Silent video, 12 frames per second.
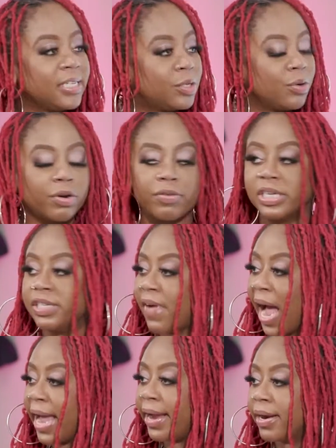it to a grease
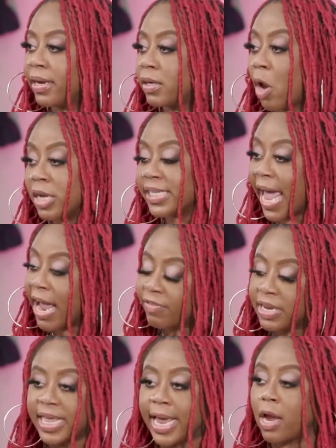fire, lost
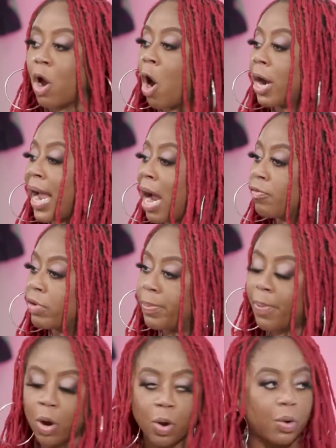everything. Car got
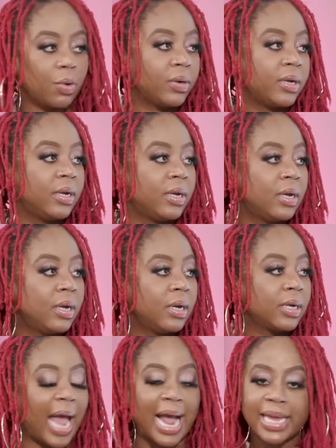repoed,
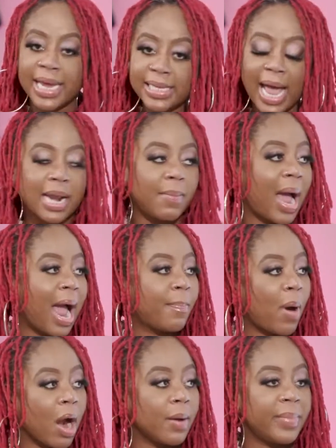got kicked out of my
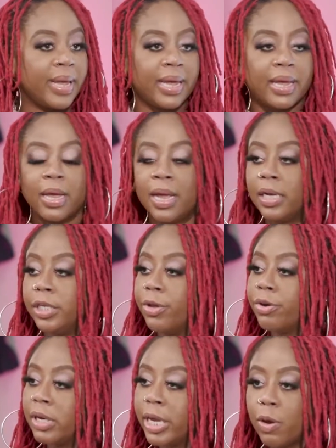apartment,
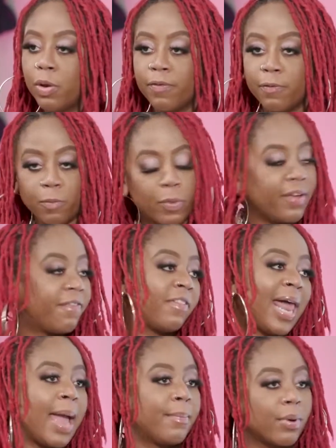literally went
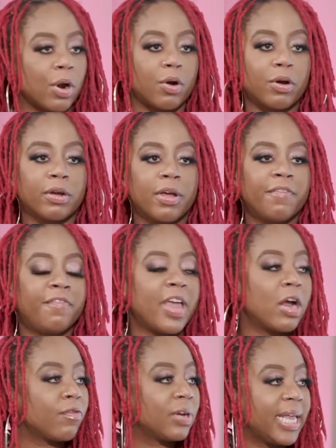flat broke,
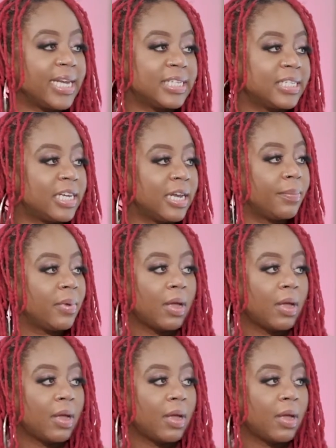failed relationship.